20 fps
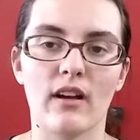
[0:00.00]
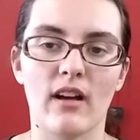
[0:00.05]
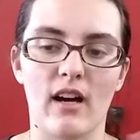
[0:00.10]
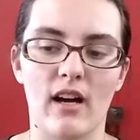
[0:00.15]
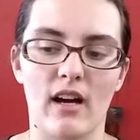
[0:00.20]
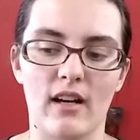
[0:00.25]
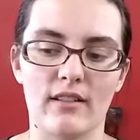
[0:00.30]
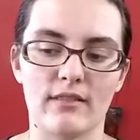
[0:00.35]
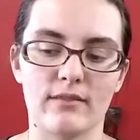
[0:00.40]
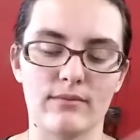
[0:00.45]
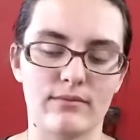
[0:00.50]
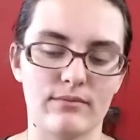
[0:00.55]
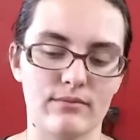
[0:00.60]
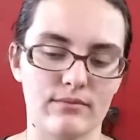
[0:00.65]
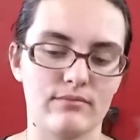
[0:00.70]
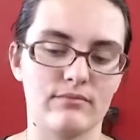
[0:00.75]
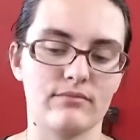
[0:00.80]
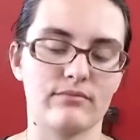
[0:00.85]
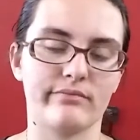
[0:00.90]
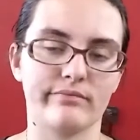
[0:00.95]

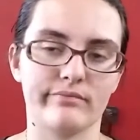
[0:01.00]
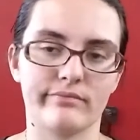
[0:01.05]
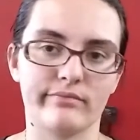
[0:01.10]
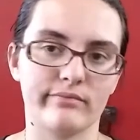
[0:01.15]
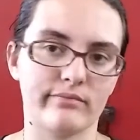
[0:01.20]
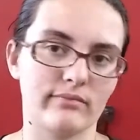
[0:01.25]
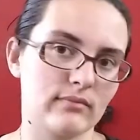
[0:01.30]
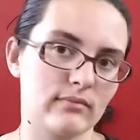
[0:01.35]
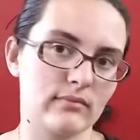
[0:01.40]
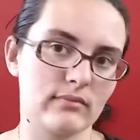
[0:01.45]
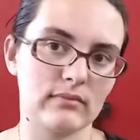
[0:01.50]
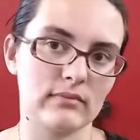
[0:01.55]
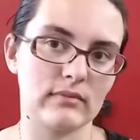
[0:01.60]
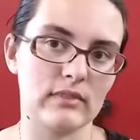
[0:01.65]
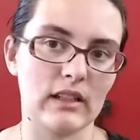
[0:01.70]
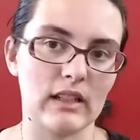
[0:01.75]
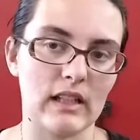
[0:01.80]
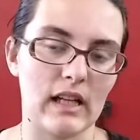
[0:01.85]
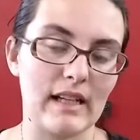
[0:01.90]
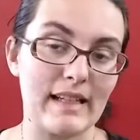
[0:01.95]

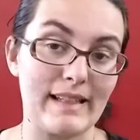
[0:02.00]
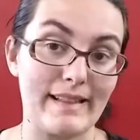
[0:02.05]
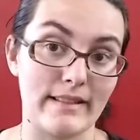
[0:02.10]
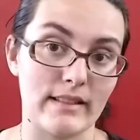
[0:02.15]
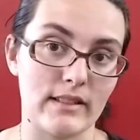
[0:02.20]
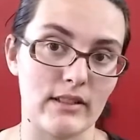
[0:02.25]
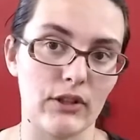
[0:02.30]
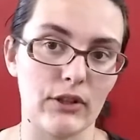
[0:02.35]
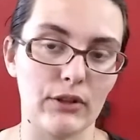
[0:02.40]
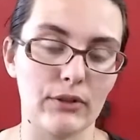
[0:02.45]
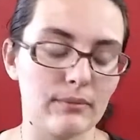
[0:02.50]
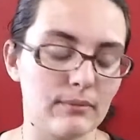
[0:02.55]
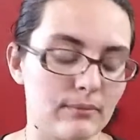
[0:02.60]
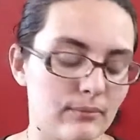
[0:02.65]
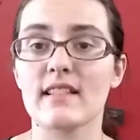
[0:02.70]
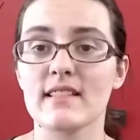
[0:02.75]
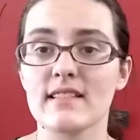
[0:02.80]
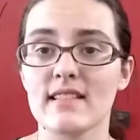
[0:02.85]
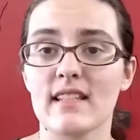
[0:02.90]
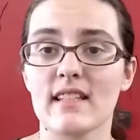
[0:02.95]
a lot easier.
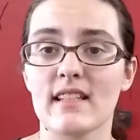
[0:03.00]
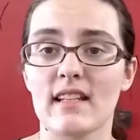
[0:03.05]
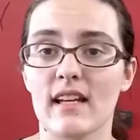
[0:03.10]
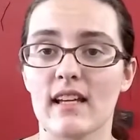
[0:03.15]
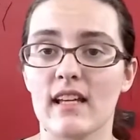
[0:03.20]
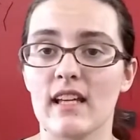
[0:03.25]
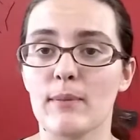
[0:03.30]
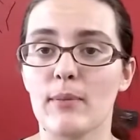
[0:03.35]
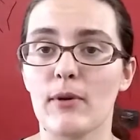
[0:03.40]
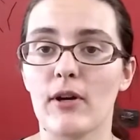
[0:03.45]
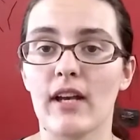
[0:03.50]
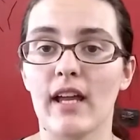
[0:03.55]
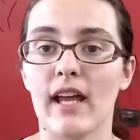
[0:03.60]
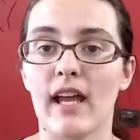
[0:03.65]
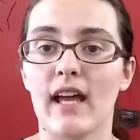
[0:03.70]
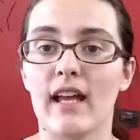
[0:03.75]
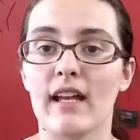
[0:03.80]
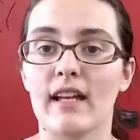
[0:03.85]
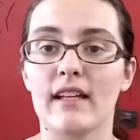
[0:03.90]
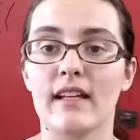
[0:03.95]
The next thing that I keep on
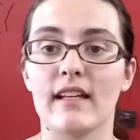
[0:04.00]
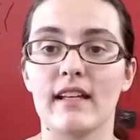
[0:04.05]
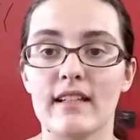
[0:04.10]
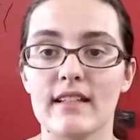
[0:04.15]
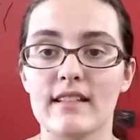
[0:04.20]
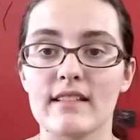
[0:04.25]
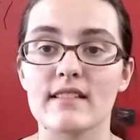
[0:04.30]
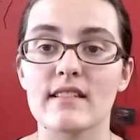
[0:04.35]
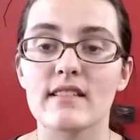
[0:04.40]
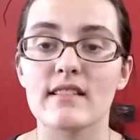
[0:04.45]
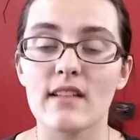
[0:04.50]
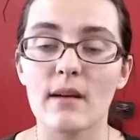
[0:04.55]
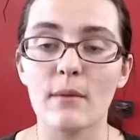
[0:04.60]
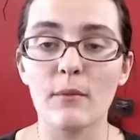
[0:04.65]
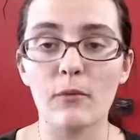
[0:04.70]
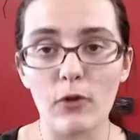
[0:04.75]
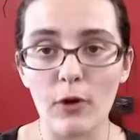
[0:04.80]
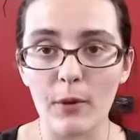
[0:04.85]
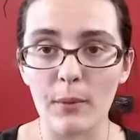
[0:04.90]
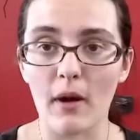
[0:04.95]
hand is
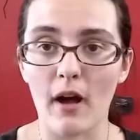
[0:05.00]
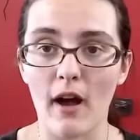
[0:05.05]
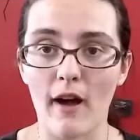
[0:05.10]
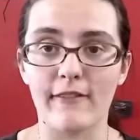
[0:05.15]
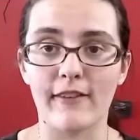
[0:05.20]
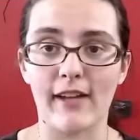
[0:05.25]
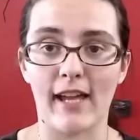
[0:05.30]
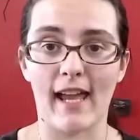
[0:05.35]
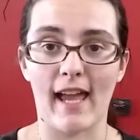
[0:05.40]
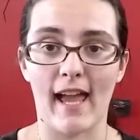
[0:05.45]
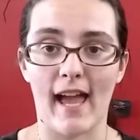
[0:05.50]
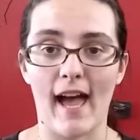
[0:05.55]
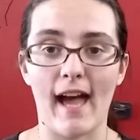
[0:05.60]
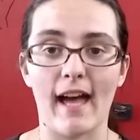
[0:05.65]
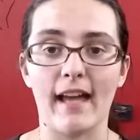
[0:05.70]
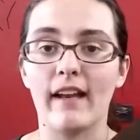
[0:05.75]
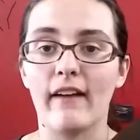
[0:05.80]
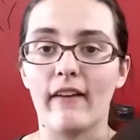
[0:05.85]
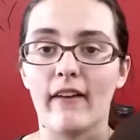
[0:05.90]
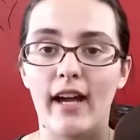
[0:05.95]
some form of a
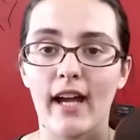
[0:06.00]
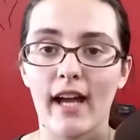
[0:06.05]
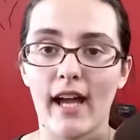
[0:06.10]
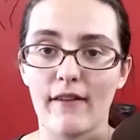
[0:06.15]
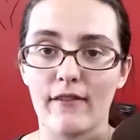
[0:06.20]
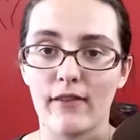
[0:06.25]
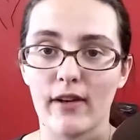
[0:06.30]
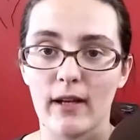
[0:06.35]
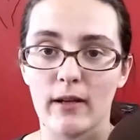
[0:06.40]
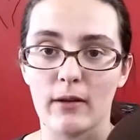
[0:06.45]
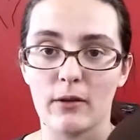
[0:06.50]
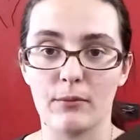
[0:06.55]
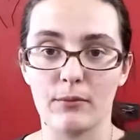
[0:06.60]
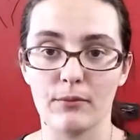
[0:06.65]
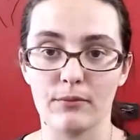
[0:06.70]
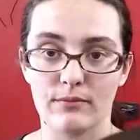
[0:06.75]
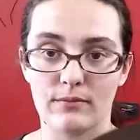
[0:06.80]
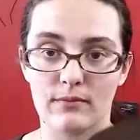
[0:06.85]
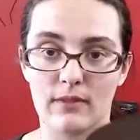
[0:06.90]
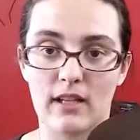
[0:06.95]
hat. Now I have a
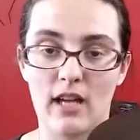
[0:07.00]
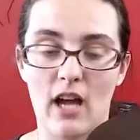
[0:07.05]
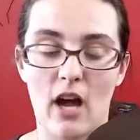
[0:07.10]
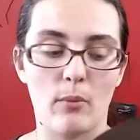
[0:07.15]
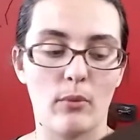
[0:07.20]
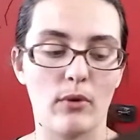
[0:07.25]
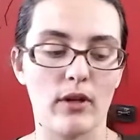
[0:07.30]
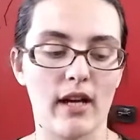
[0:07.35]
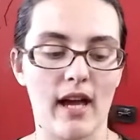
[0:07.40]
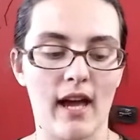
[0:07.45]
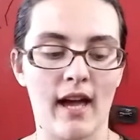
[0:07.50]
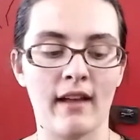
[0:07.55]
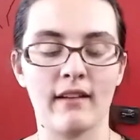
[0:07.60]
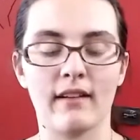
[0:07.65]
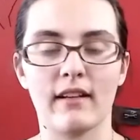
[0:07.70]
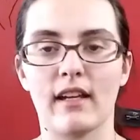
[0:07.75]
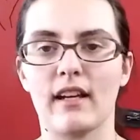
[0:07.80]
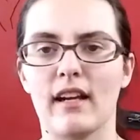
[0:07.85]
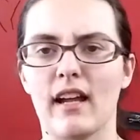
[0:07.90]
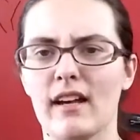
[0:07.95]
cowboy hat,
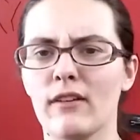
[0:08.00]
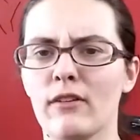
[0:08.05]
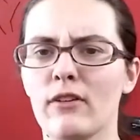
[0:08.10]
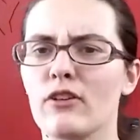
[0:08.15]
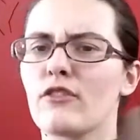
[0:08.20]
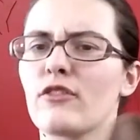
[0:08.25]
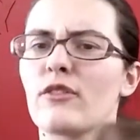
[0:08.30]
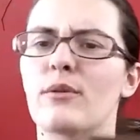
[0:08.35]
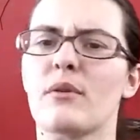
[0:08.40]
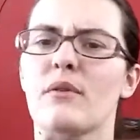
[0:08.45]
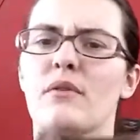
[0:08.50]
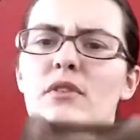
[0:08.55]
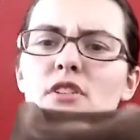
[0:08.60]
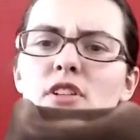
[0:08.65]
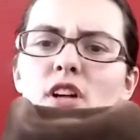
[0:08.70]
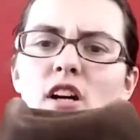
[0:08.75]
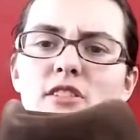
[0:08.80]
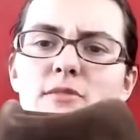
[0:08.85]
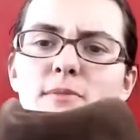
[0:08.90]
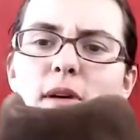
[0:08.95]
and I don't know if I've ever
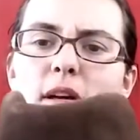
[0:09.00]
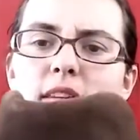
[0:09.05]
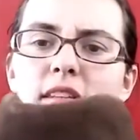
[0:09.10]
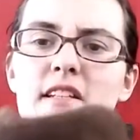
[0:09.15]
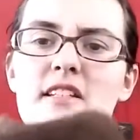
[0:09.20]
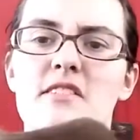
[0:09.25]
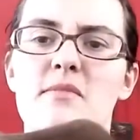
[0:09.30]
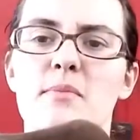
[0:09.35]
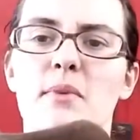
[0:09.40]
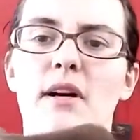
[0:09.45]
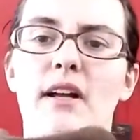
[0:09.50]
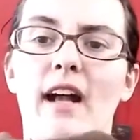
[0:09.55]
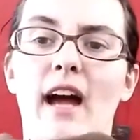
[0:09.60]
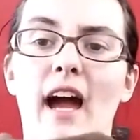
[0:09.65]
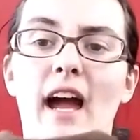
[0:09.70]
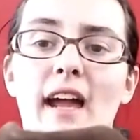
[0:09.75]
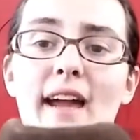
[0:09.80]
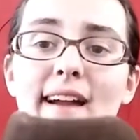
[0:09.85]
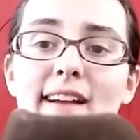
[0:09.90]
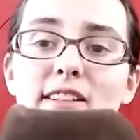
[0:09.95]
talked about this, but
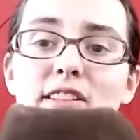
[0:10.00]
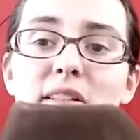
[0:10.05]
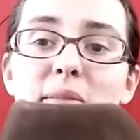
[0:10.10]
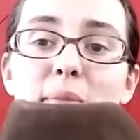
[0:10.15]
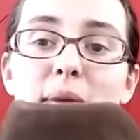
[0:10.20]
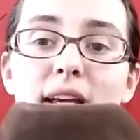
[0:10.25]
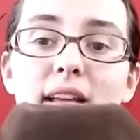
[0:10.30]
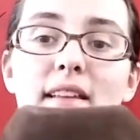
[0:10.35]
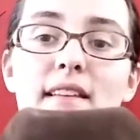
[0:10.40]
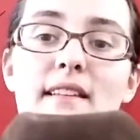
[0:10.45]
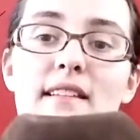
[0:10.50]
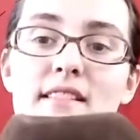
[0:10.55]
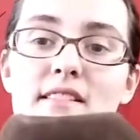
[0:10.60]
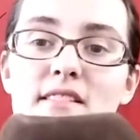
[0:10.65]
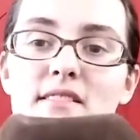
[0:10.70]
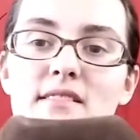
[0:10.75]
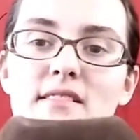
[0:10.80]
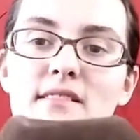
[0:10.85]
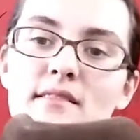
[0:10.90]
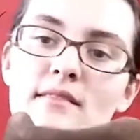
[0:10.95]
I actually made
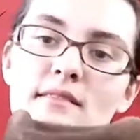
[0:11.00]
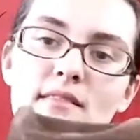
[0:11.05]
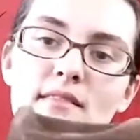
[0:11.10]
this